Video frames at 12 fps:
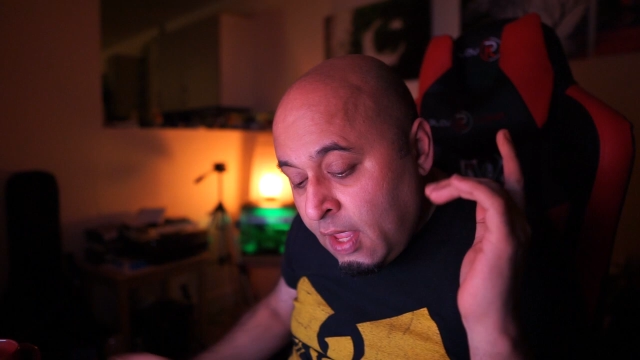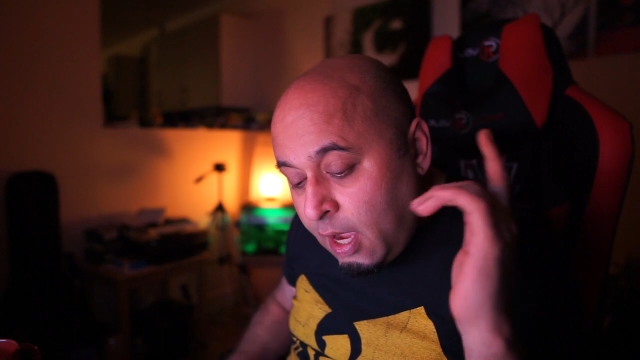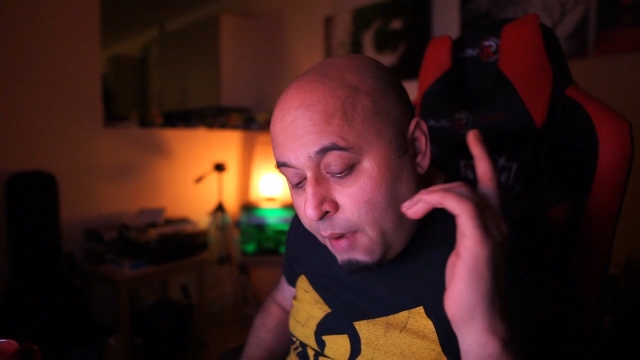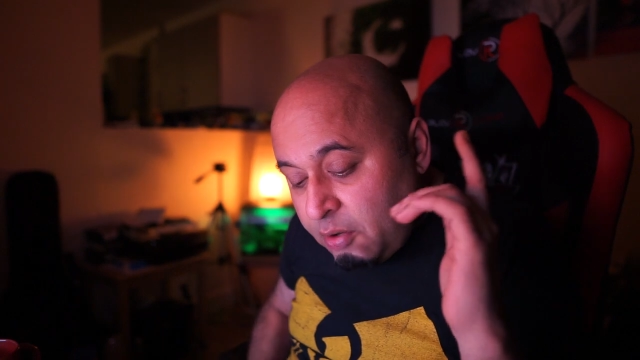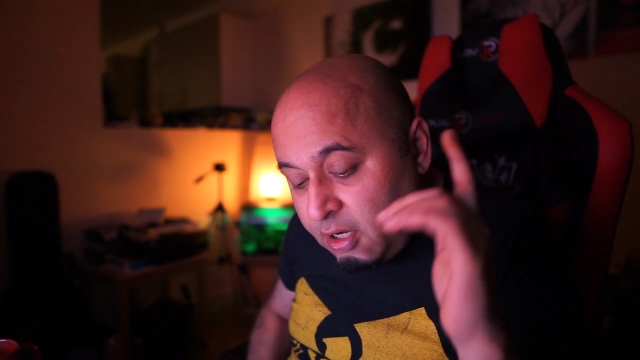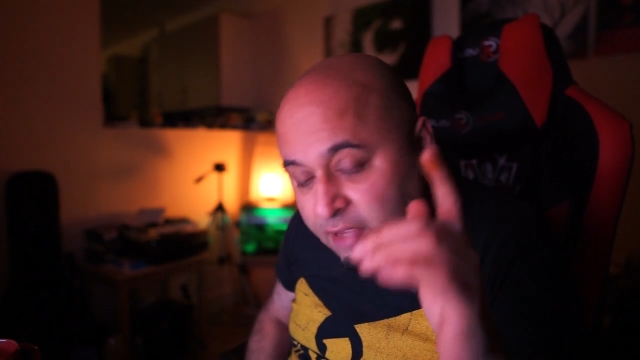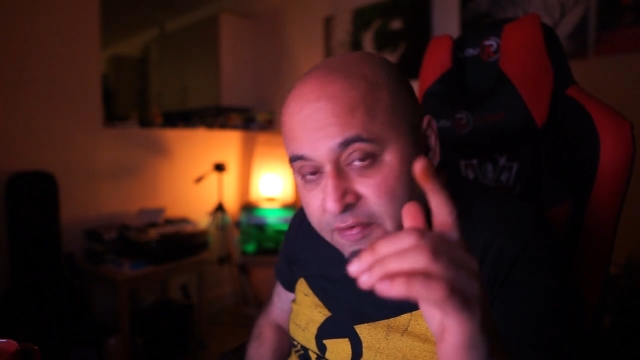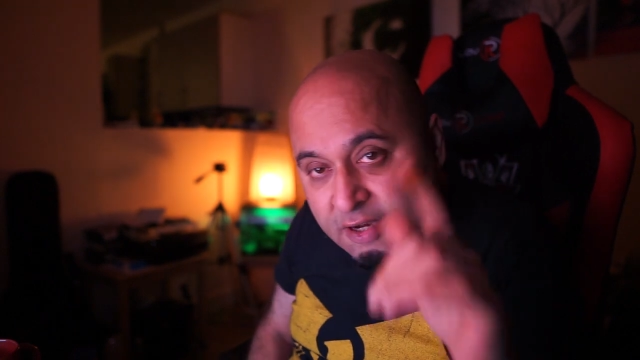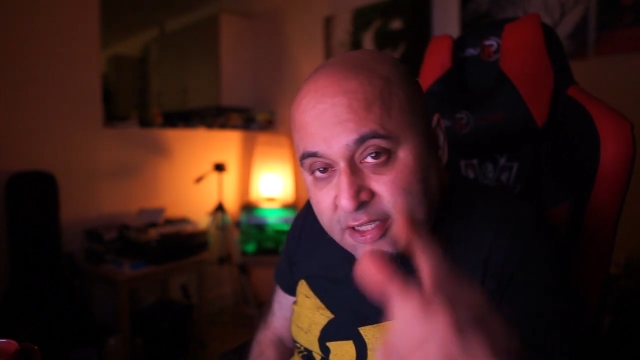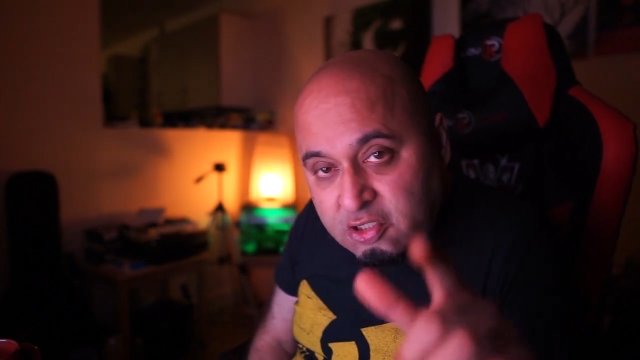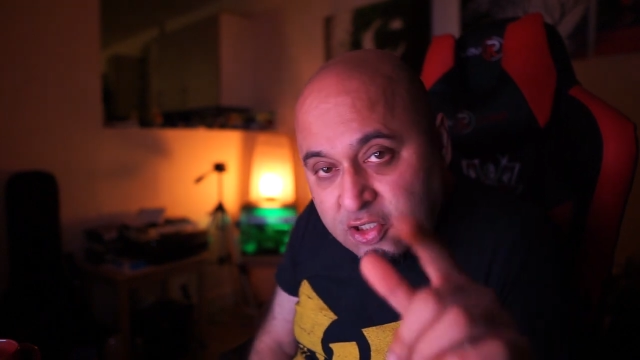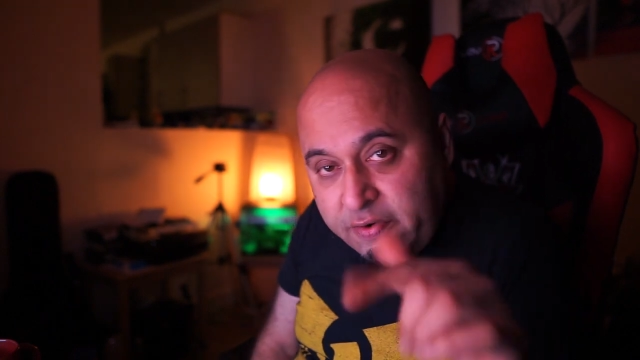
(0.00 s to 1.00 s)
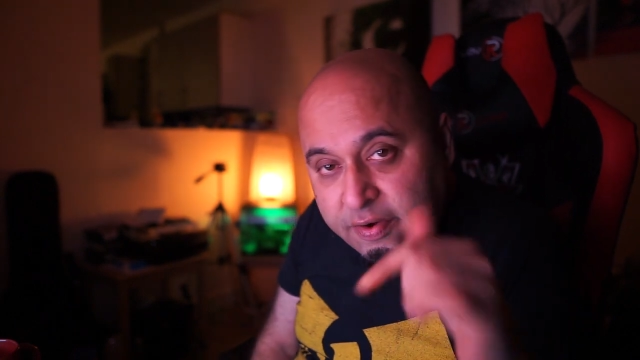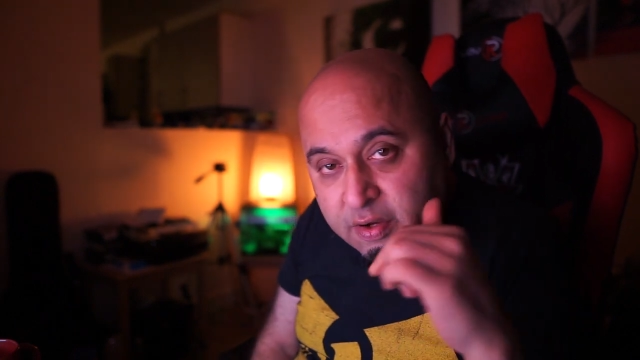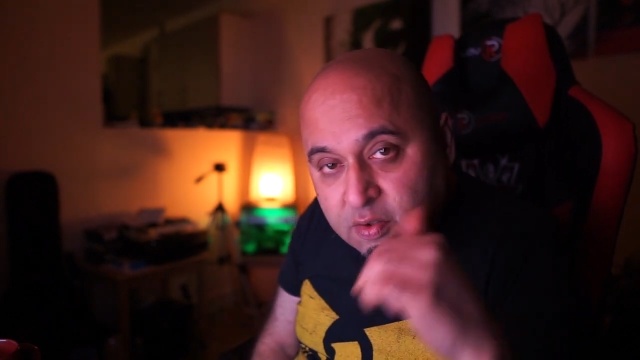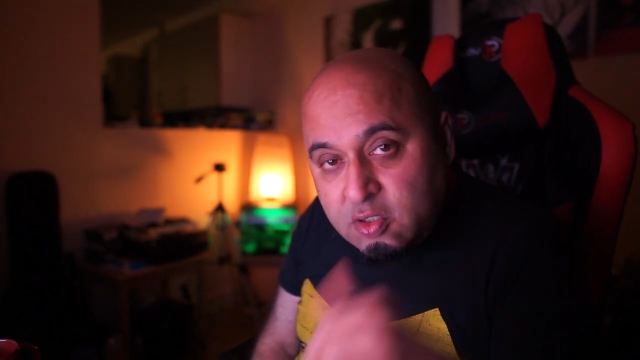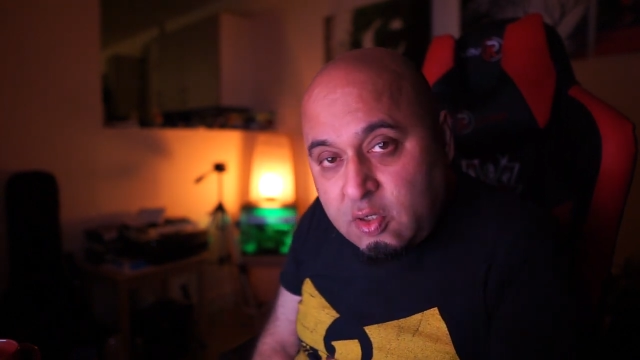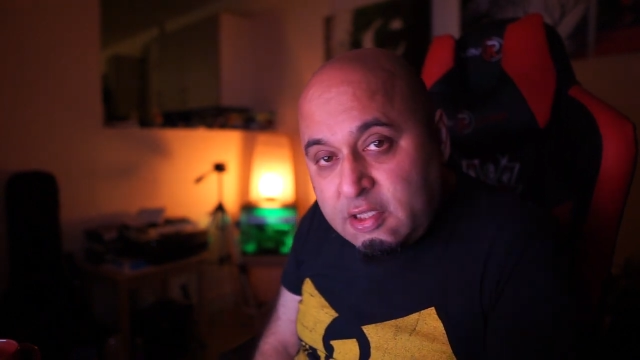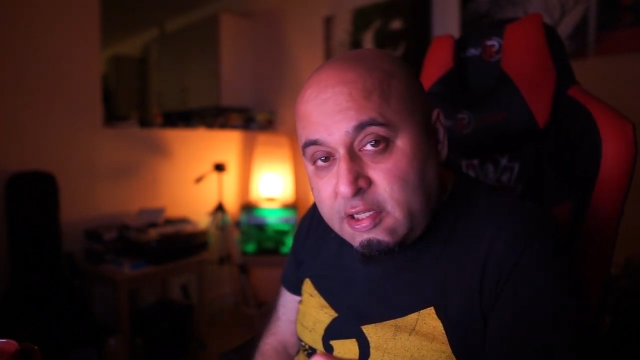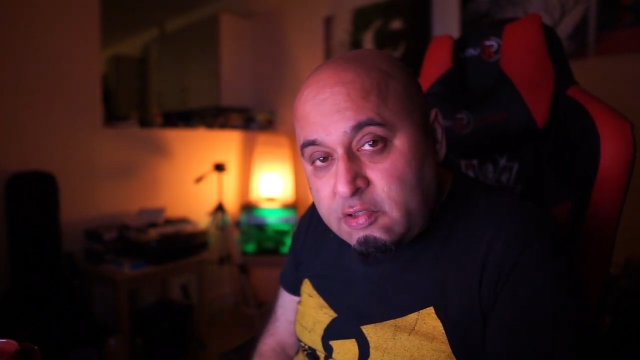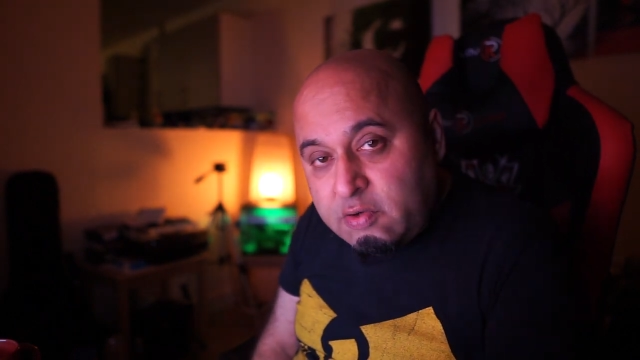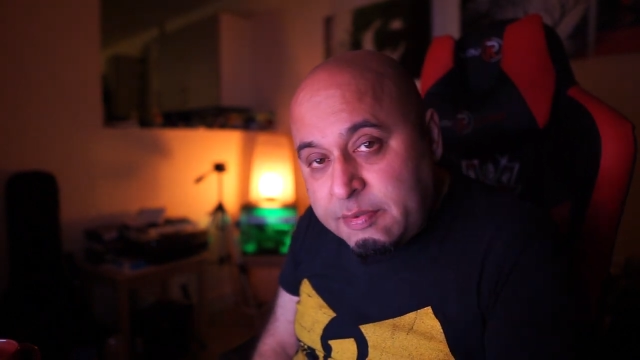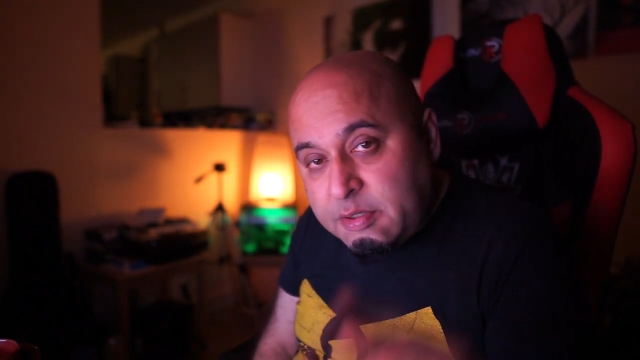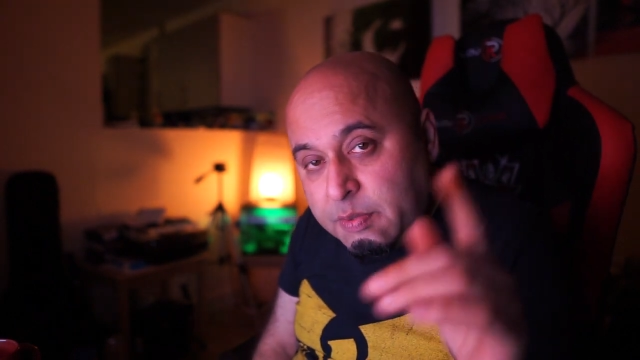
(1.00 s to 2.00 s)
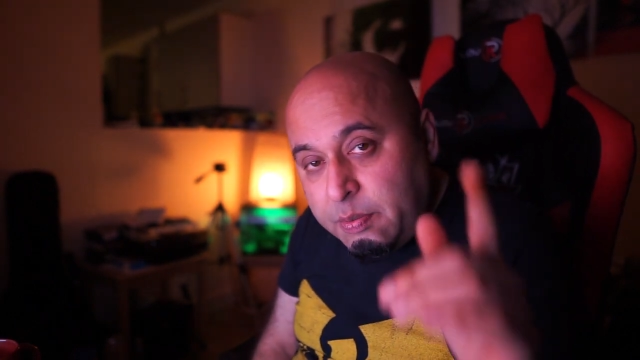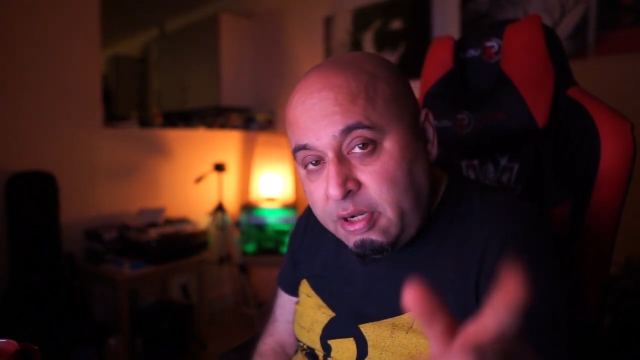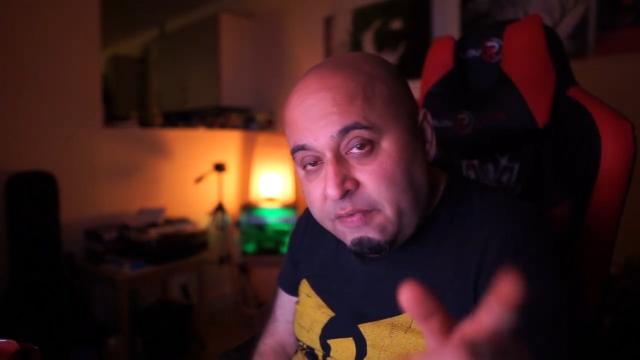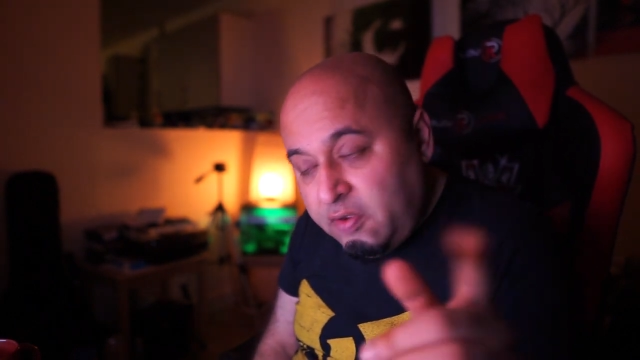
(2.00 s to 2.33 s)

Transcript: I'm going to leave a link to the original song in the description, people.